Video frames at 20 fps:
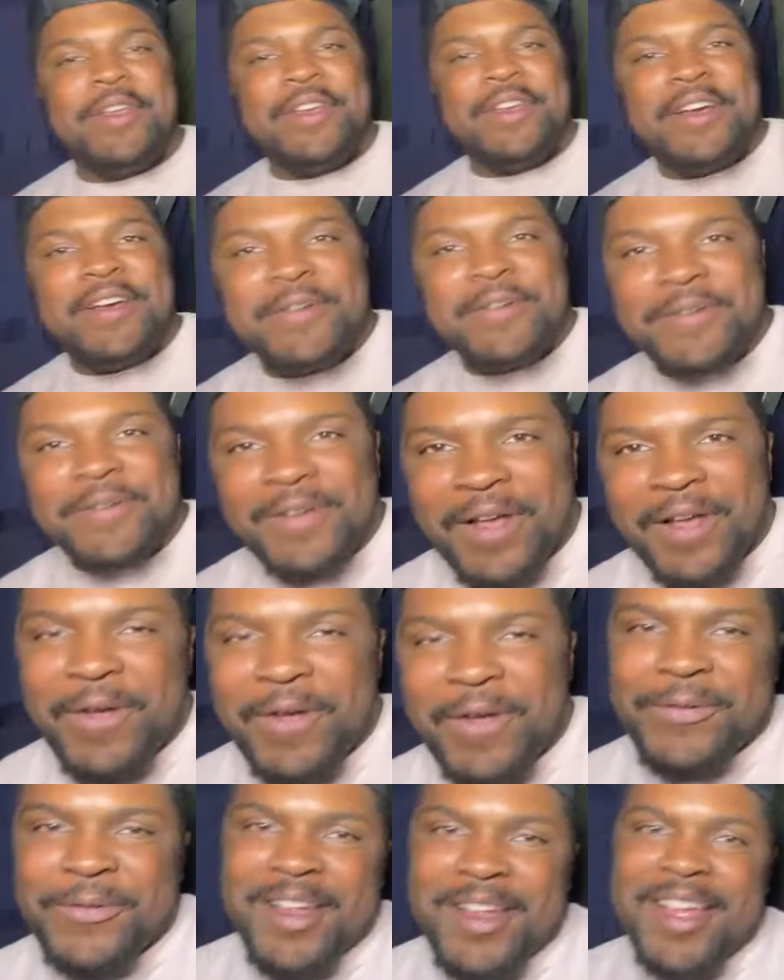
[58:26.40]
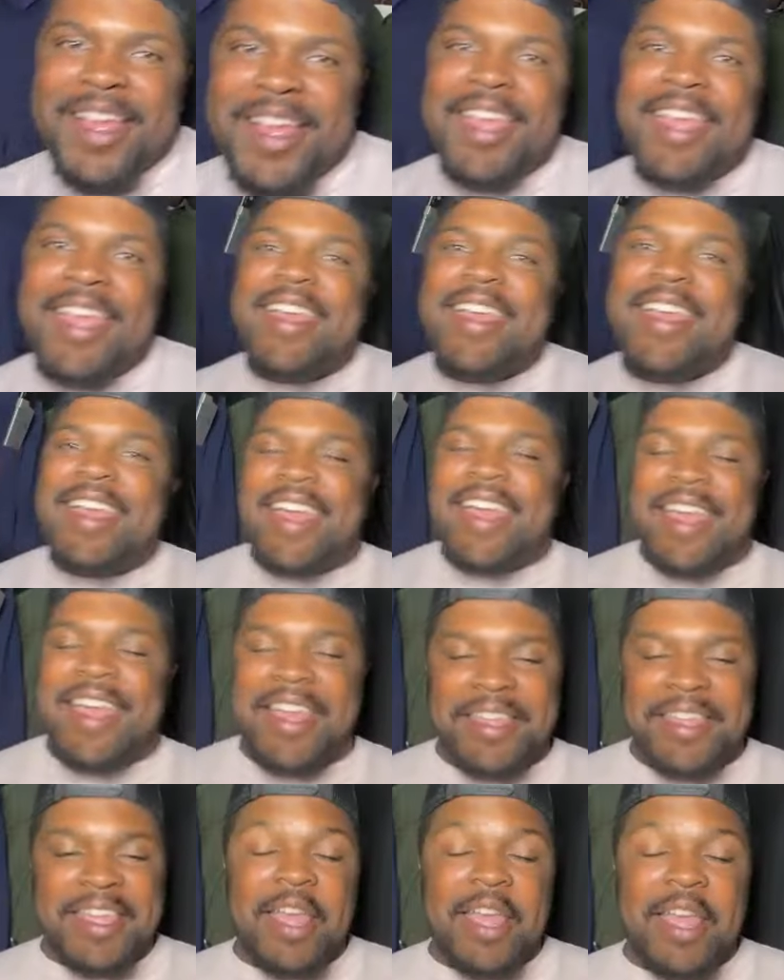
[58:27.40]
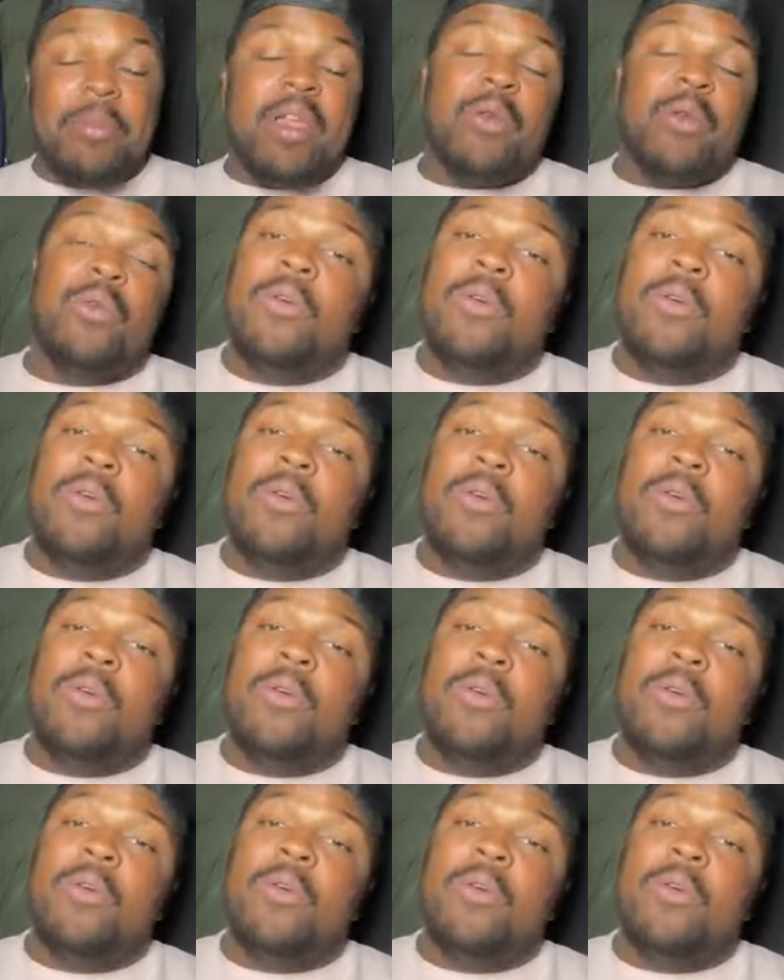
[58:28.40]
go. All right. Heck yeah, man.